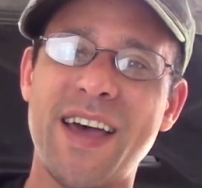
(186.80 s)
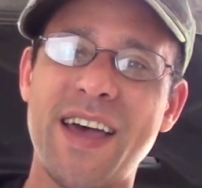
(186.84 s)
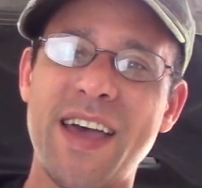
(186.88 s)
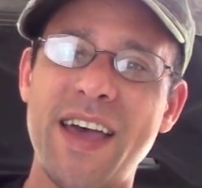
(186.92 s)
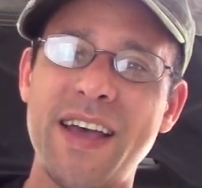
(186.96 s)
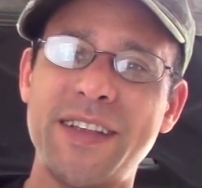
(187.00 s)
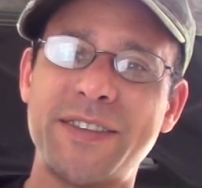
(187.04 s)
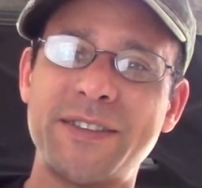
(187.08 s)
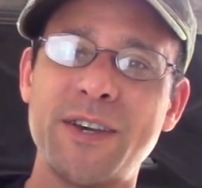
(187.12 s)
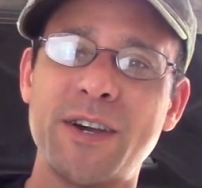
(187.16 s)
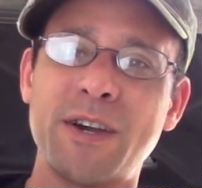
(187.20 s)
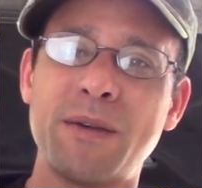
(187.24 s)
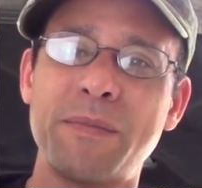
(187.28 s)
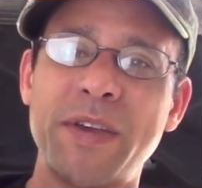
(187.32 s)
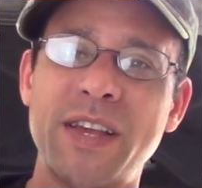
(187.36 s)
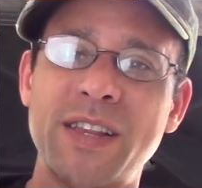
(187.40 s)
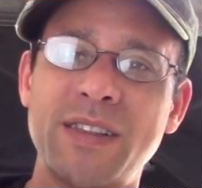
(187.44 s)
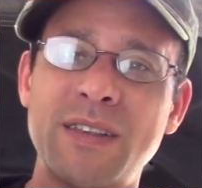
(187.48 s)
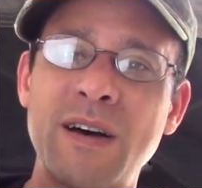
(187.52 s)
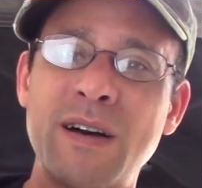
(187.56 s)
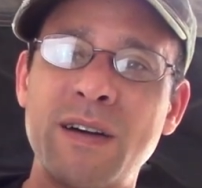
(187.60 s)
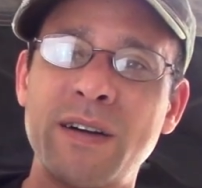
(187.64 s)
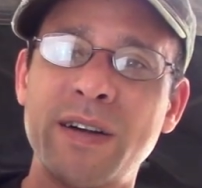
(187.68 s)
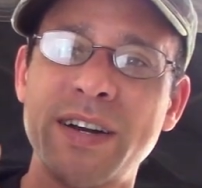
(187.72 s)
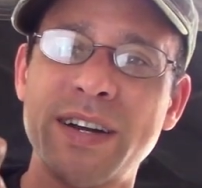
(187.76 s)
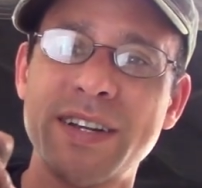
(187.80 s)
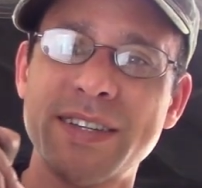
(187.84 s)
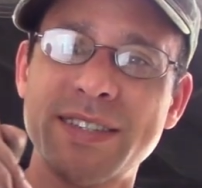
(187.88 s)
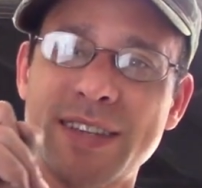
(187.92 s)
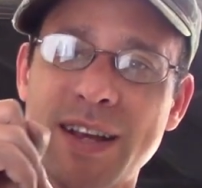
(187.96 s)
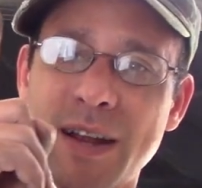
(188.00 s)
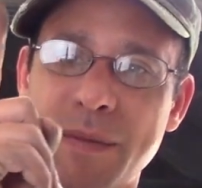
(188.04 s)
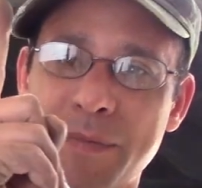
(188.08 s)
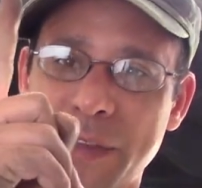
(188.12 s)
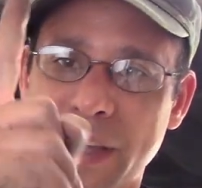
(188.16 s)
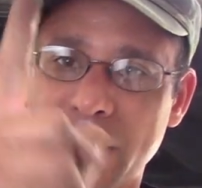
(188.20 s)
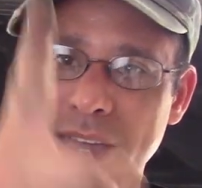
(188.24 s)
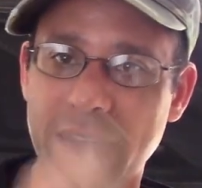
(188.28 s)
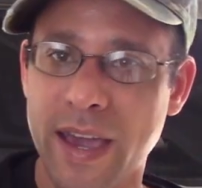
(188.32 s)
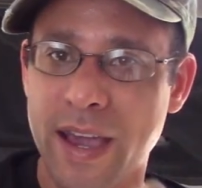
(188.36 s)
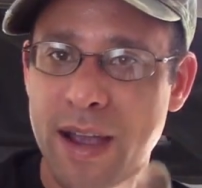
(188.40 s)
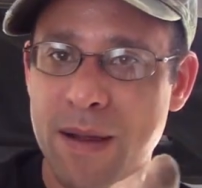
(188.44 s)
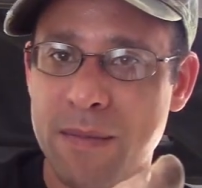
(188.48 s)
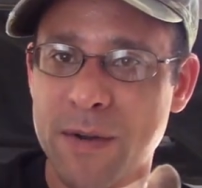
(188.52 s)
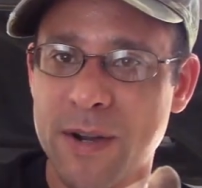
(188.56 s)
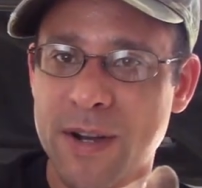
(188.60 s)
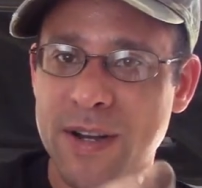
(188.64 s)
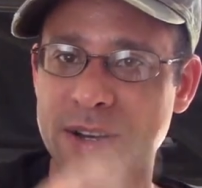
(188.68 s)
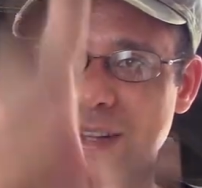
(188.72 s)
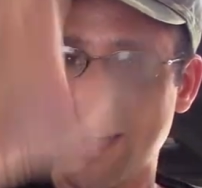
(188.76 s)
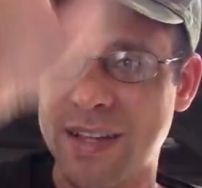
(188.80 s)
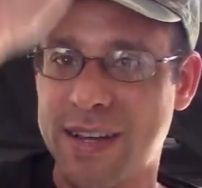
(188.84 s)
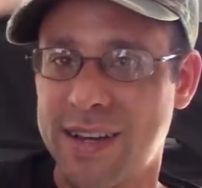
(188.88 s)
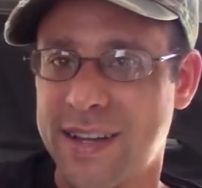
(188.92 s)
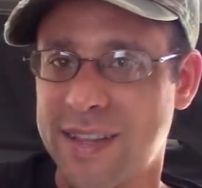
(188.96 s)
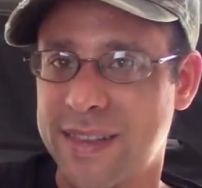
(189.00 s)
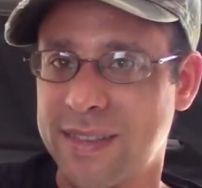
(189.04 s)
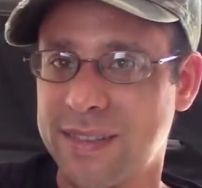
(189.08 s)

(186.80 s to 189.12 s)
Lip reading: It took me longer to set up the camera,